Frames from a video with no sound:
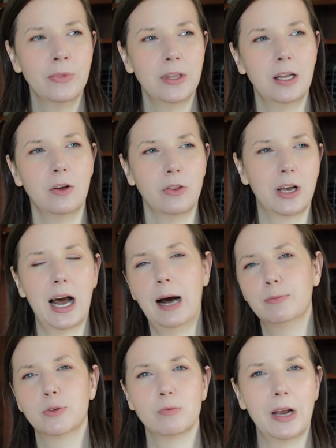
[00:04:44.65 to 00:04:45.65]
you know, the
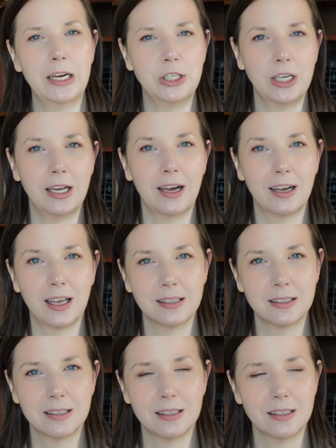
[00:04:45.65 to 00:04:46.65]
cop's raging
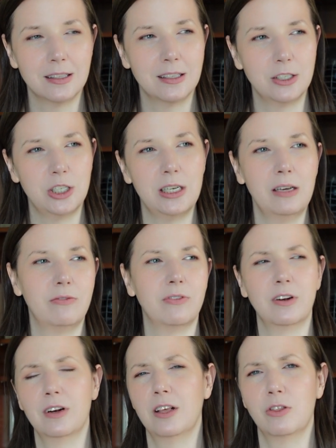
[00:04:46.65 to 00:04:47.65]
against the chief
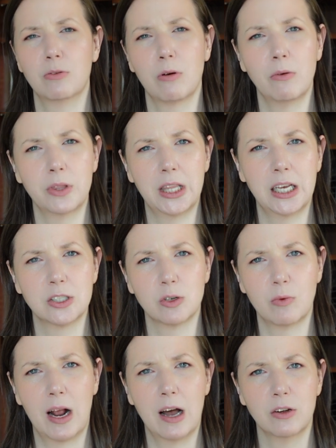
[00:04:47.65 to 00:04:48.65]
and throwing things
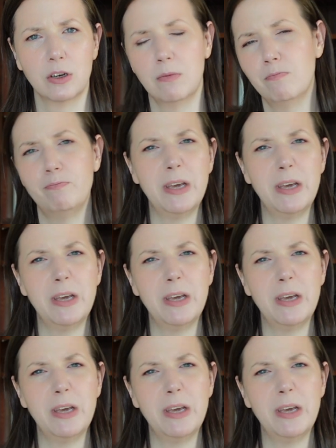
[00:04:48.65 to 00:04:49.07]
around and